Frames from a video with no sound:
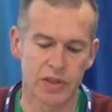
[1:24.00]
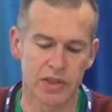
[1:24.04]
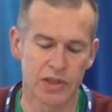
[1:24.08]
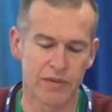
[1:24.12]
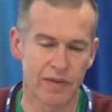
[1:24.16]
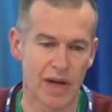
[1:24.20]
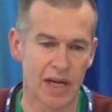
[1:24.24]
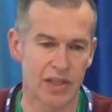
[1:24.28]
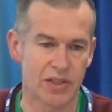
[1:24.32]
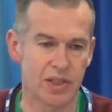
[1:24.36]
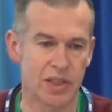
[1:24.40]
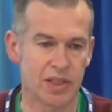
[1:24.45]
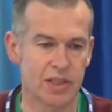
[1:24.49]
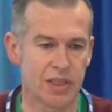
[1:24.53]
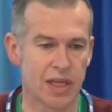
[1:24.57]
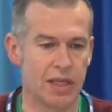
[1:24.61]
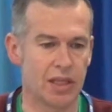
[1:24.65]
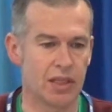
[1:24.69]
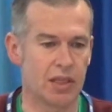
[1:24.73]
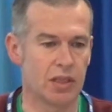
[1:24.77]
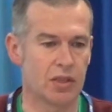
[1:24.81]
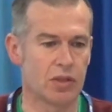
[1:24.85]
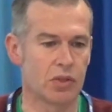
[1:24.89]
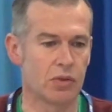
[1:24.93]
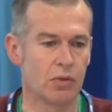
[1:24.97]
have actually
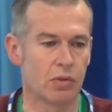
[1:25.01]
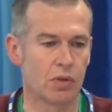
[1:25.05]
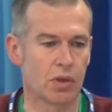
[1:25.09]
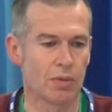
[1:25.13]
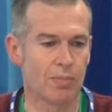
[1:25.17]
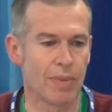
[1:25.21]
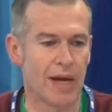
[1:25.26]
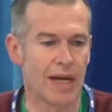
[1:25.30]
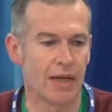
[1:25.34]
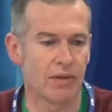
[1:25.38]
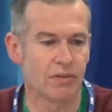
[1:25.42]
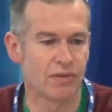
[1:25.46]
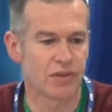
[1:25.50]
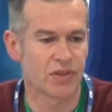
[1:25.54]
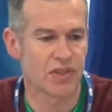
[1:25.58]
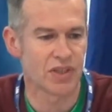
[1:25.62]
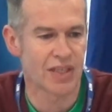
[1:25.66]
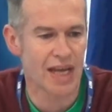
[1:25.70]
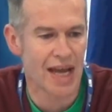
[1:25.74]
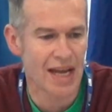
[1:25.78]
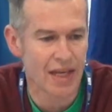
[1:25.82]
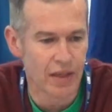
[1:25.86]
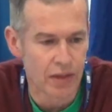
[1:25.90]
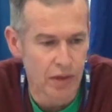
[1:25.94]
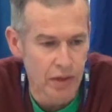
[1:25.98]
tended to talk about
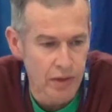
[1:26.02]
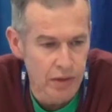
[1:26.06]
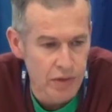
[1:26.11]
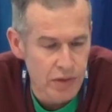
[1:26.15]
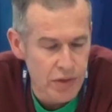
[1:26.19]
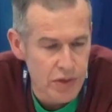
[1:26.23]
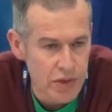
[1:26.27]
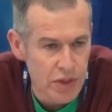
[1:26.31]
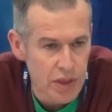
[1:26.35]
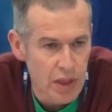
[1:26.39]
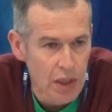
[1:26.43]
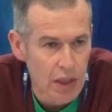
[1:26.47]
standards